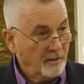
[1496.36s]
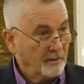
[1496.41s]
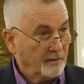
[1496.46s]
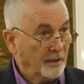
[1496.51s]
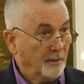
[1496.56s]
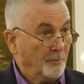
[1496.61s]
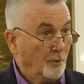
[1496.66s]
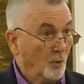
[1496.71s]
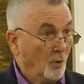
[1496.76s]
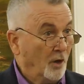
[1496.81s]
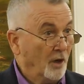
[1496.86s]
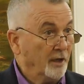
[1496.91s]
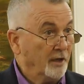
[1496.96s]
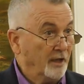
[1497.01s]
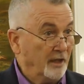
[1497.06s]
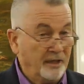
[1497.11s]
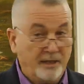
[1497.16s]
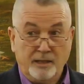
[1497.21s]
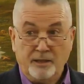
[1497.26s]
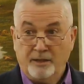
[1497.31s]
Number
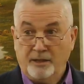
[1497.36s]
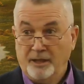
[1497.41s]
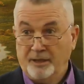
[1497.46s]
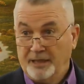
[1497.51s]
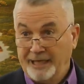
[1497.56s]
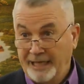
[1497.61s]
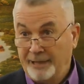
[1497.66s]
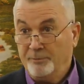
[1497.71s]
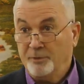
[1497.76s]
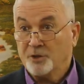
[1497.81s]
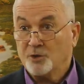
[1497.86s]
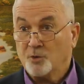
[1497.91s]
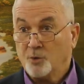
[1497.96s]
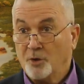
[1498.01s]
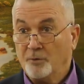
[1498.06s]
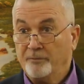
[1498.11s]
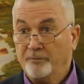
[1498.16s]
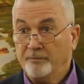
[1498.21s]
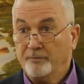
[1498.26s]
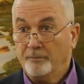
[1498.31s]
one, the demons
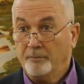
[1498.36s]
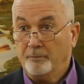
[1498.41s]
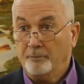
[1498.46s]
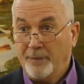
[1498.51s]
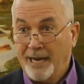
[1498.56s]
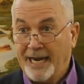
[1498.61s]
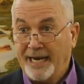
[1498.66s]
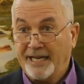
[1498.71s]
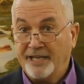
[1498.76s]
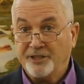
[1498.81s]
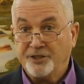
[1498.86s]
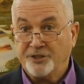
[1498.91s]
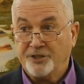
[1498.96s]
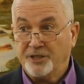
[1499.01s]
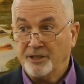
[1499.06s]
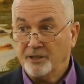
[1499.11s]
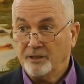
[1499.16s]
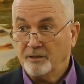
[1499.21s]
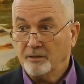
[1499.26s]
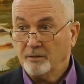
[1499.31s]
were banished.
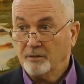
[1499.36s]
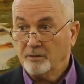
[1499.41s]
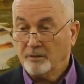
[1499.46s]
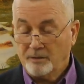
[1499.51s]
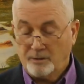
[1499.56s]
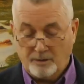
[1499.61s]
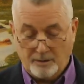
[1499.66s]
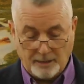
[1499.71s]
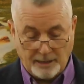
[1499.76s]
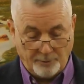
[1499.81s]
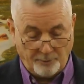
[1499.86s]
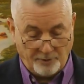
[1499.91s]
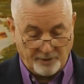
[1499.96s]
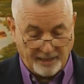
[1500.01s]
They were